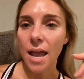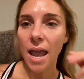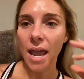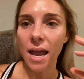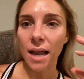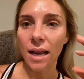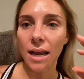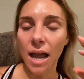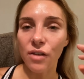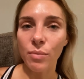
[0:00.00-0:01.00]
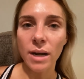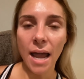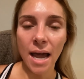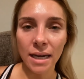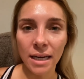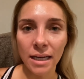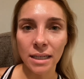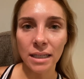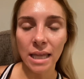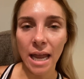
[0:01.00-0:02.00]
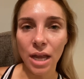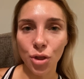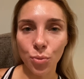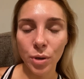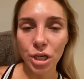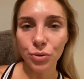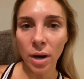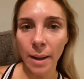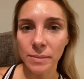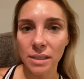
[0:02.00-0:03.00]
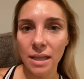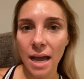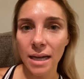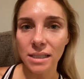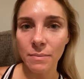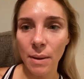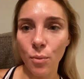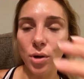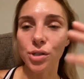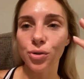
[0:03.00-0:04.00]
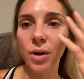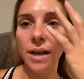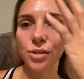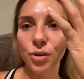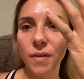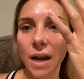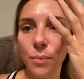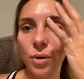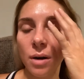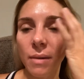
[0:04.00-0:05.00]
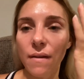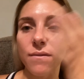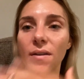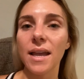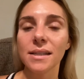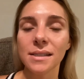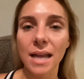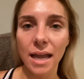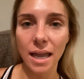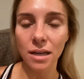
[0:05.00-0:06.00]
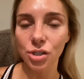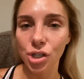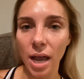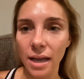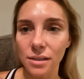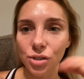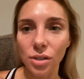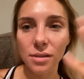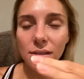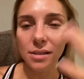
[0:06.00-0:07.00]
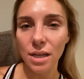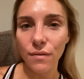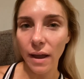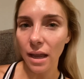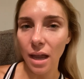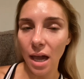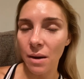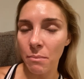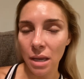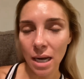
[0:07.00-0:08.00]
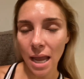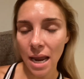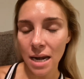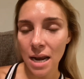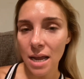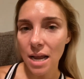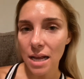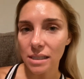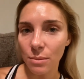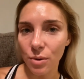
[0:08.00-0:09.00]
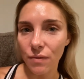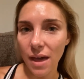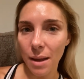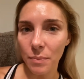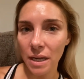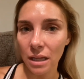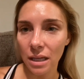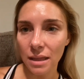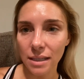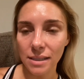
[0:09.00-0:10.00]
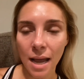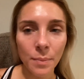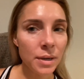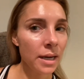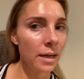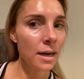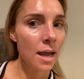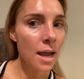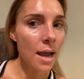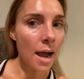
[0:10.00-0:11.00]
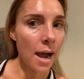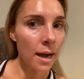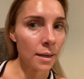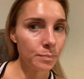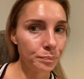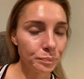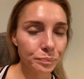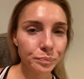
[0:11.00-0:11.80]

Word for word: And I've been adding like three drops to that, to my moisturizer that I put on my face, neck, and chest, just to see if I can kind of mitigate some of that peeling that's happening. Um,